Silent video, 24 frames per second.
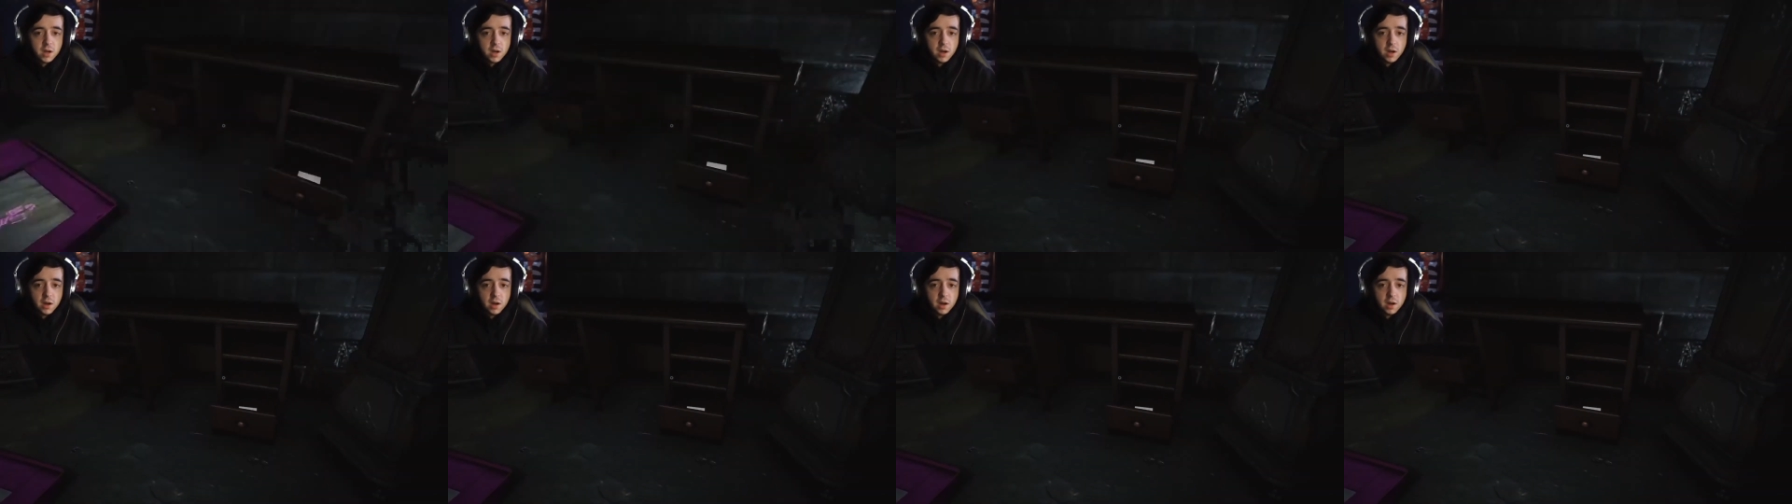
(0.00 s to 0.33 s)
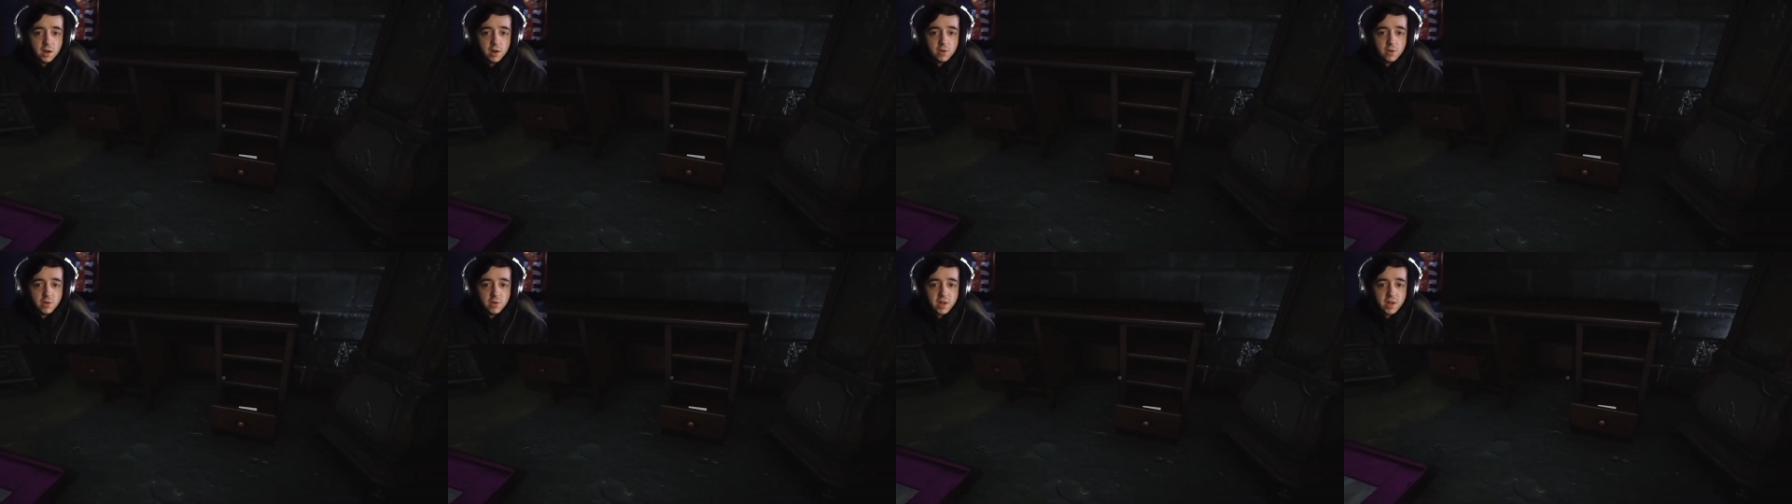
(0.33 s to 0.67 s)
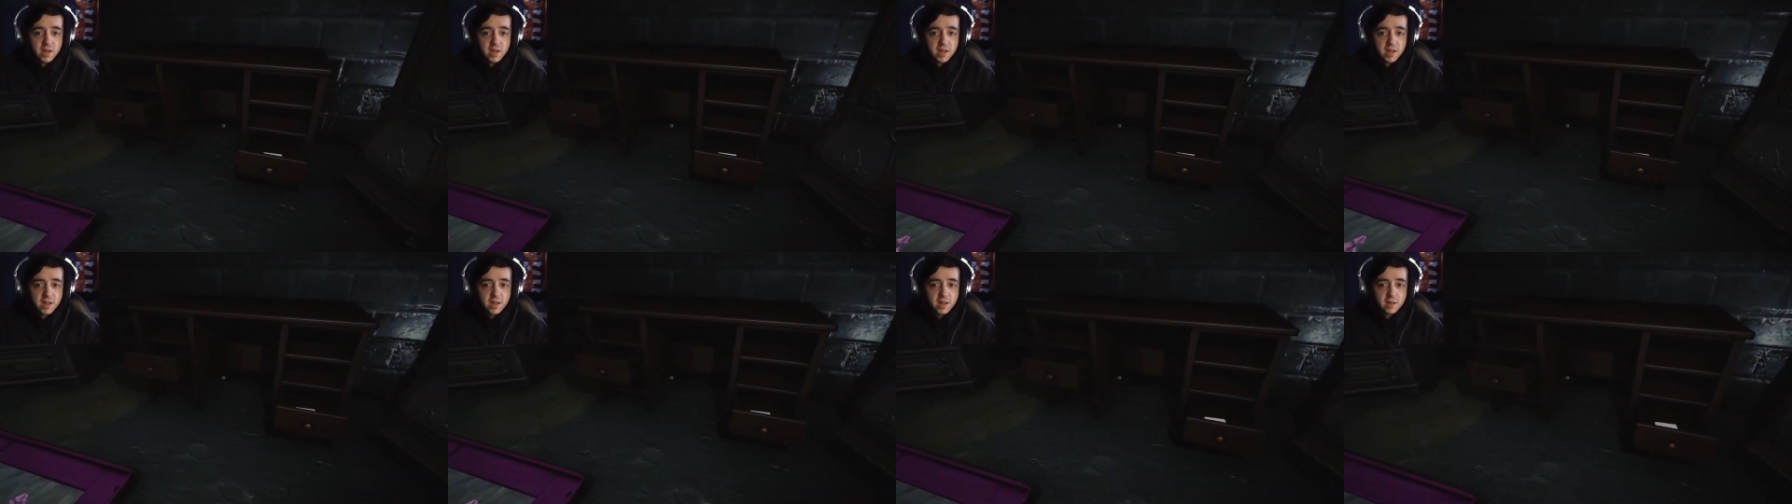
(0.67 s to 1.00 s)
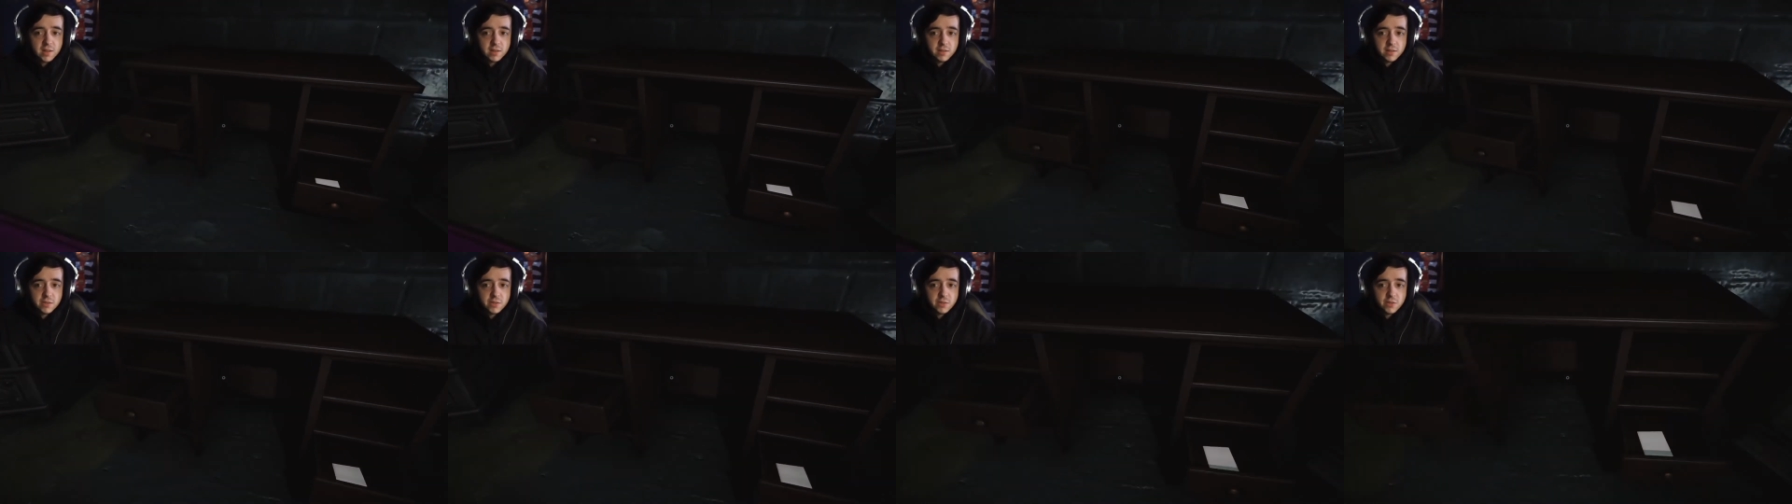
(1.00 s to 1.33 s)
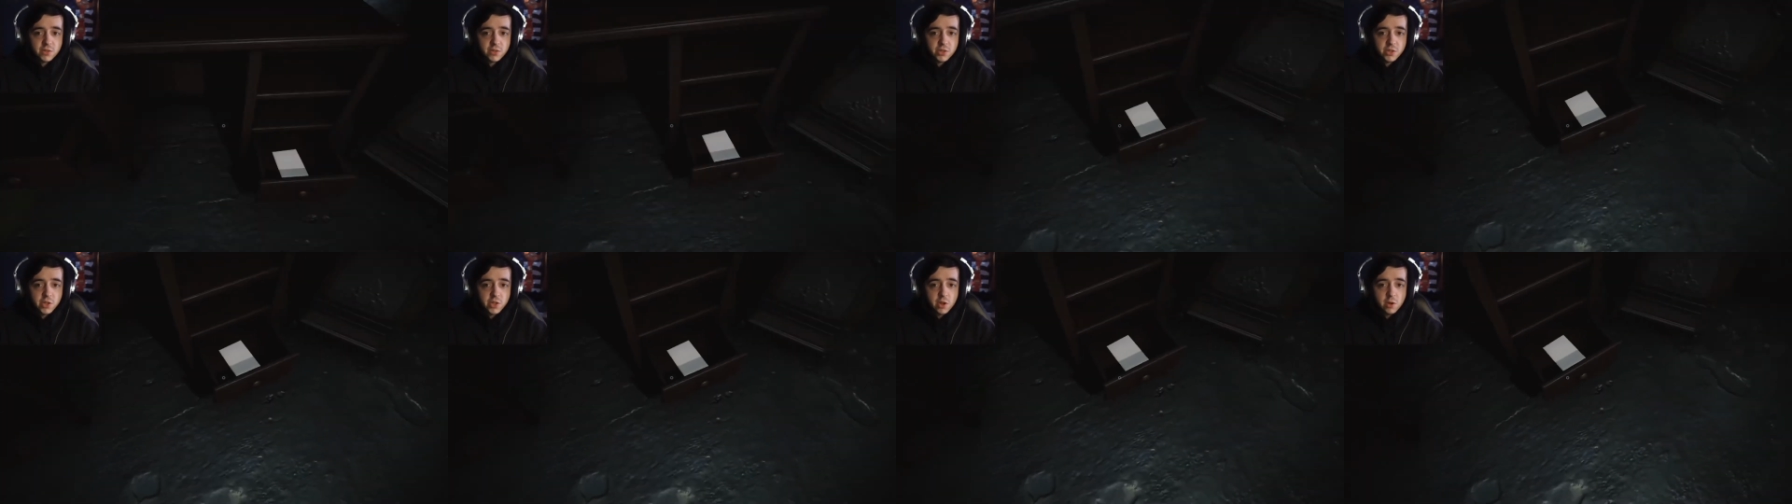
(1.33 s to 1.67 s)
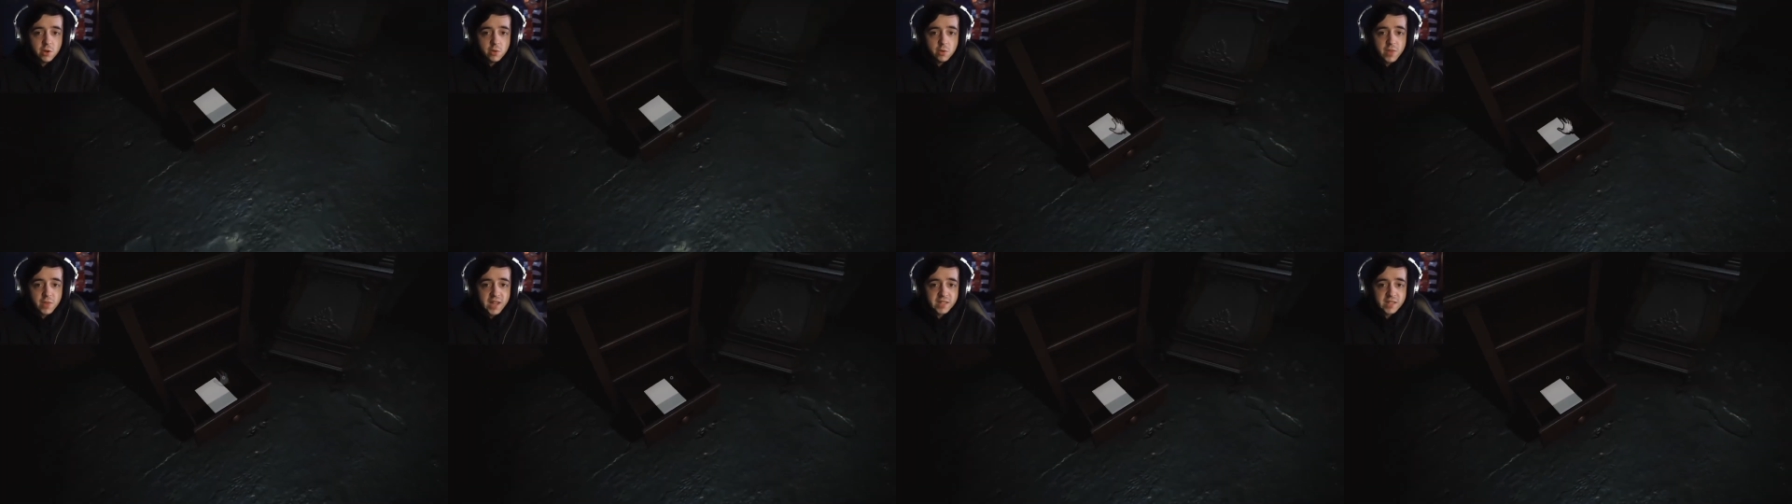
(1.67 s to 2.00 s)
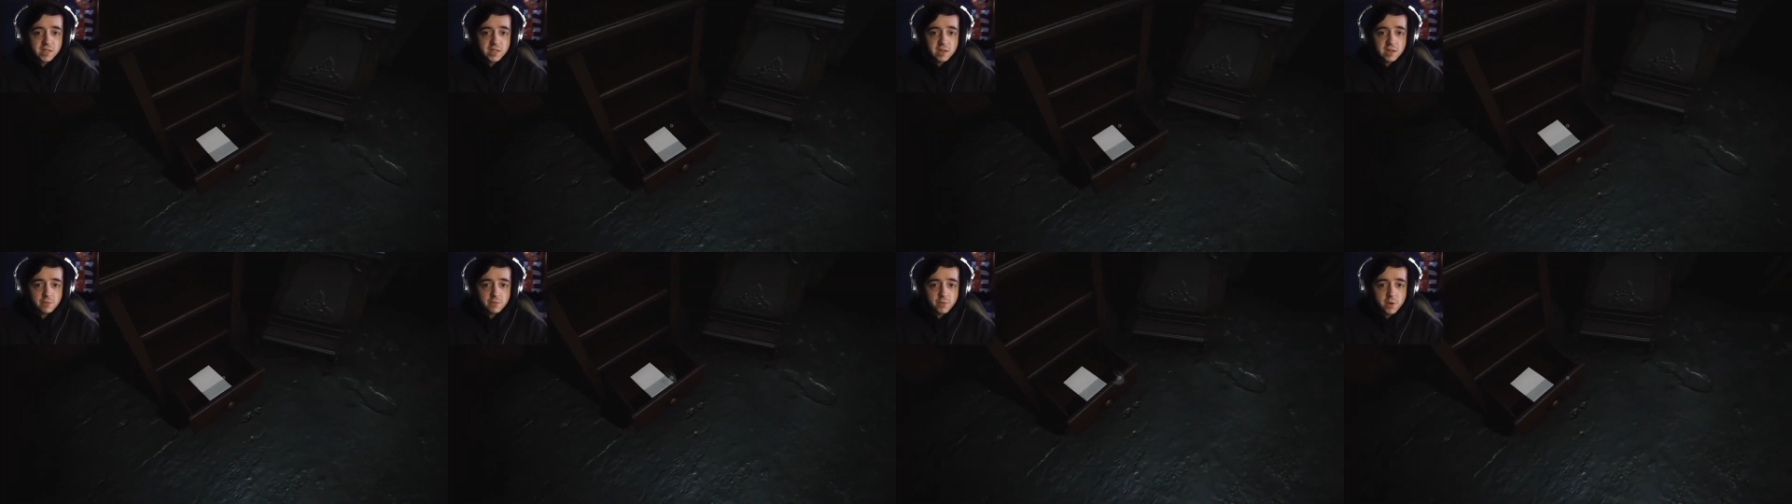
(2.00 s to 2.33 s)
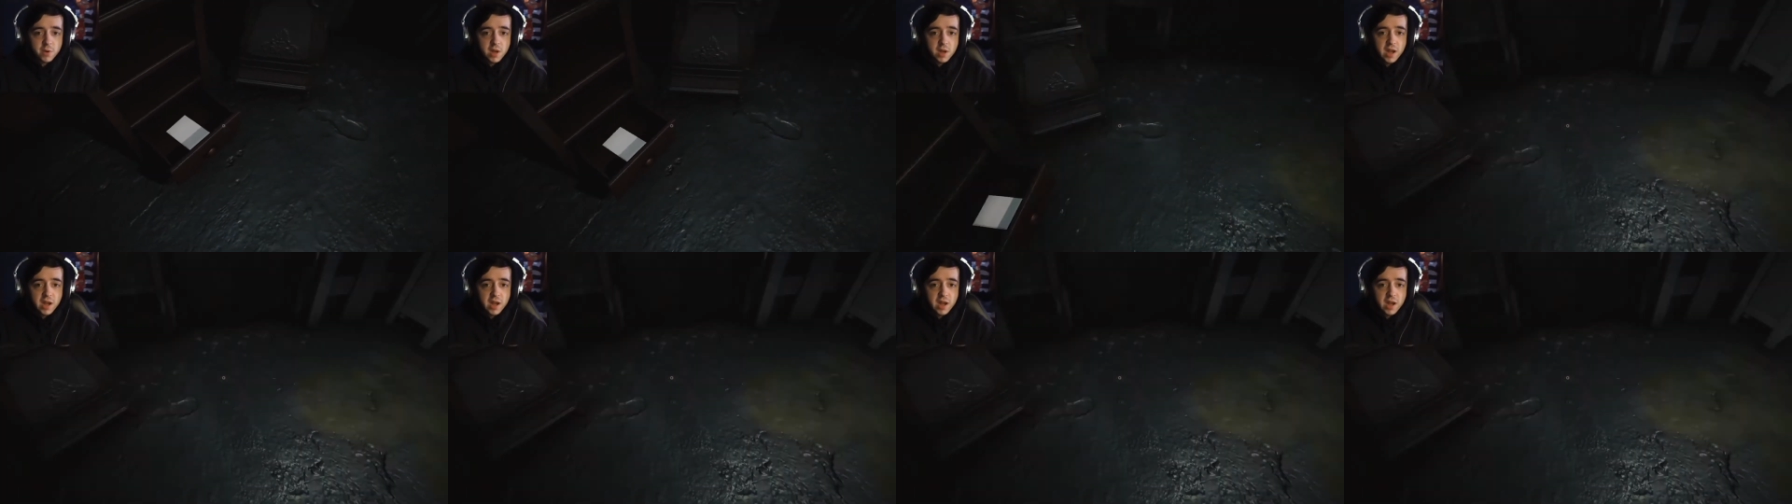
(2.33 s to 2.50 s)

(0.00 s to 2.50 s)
Okay. So that's different.